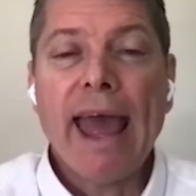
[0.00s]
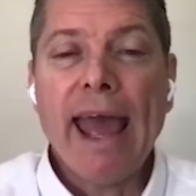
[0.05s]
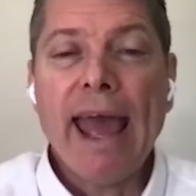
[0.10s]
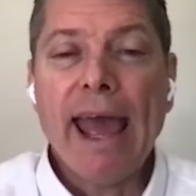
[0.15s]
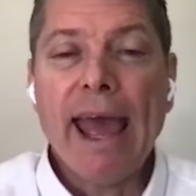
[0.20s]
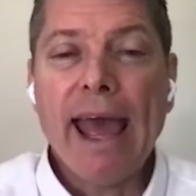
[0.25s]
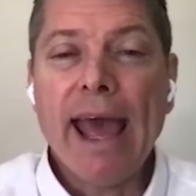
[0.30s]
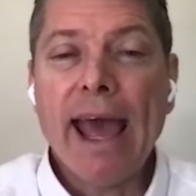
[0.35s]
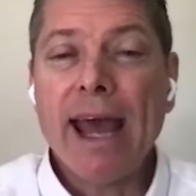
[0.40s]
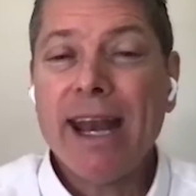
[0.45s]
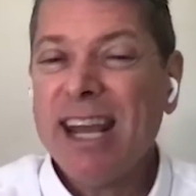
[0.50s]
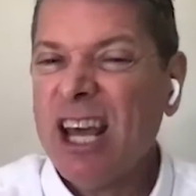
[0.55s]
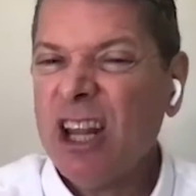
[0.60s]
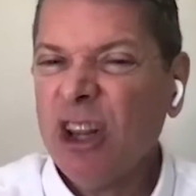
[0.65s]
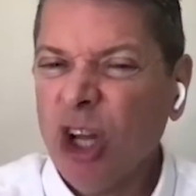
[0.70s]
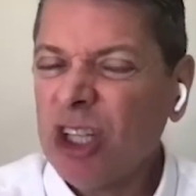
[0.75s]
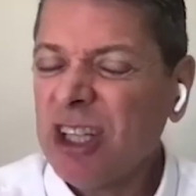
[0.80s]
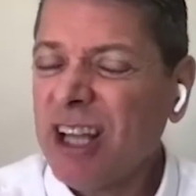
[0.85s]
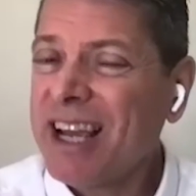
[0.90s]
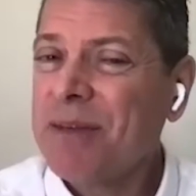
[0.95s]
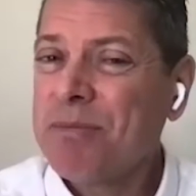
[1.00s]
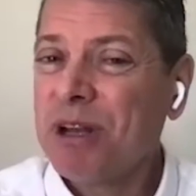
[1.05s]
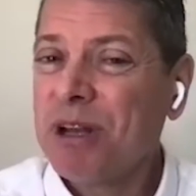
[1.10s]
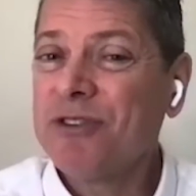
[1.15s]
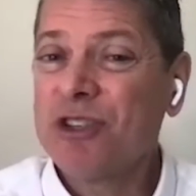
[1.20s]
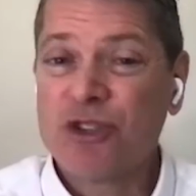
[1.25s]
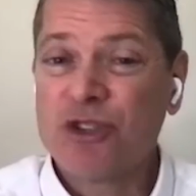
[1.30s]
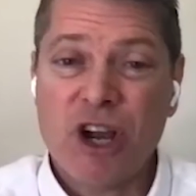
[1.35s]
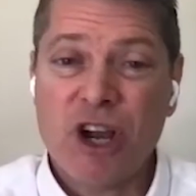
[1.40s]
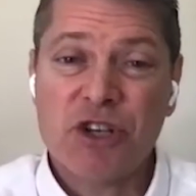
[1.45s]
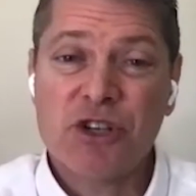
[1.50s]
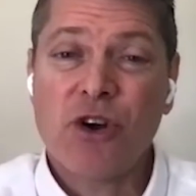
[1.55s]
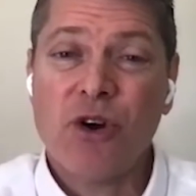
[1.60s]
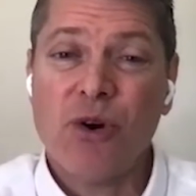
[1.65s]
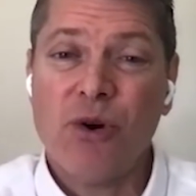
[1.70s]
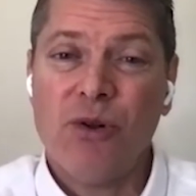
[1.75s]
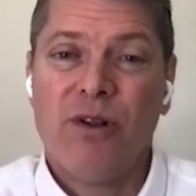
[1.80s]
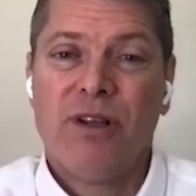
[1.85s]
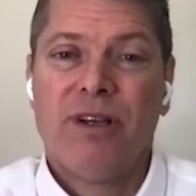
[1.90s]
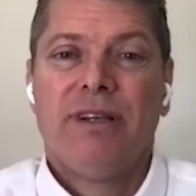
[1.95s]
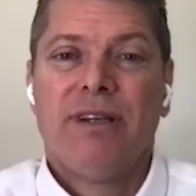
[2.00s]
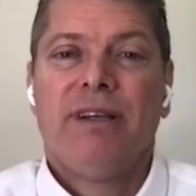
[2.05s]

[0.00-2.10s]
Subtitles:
And it looked like a bit of a stretch goal.